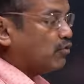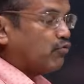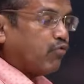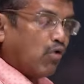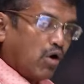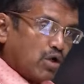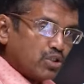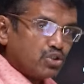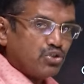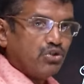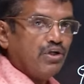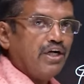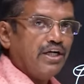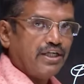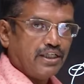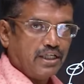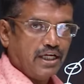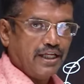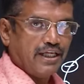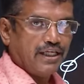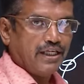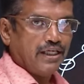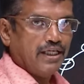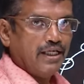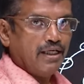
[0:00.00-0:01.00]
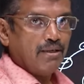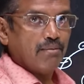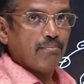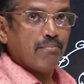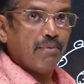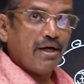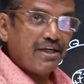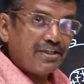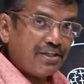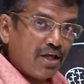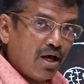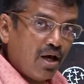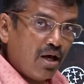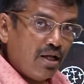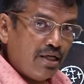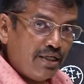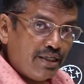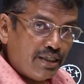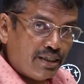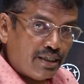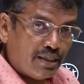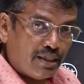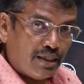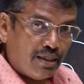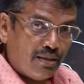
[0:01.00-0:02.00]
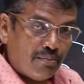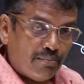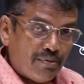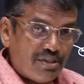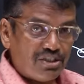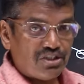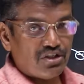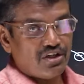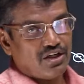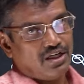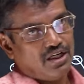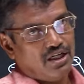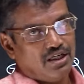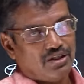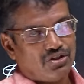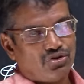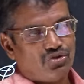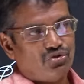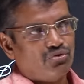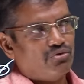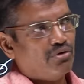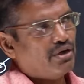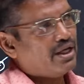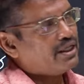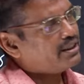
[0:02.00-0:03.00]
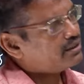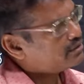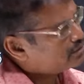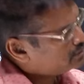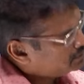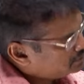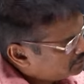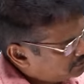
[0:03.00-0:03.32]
Fortunately, metallic materials like